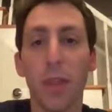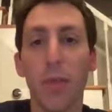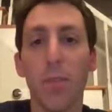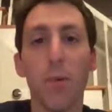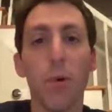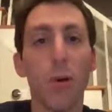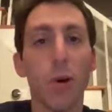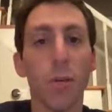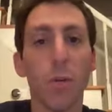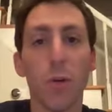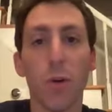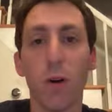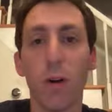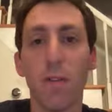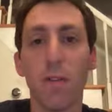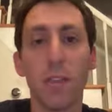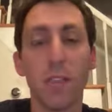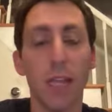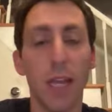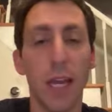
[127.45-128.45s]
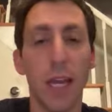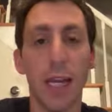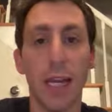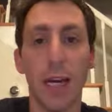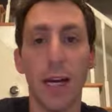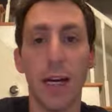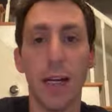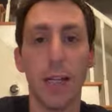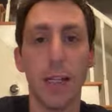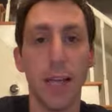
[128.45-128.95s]
more and more of staying
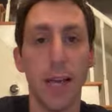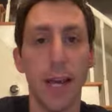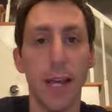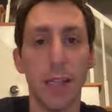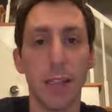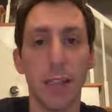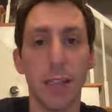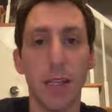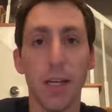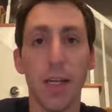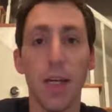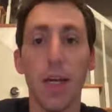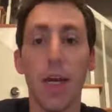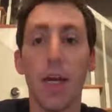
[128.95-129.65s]
on task.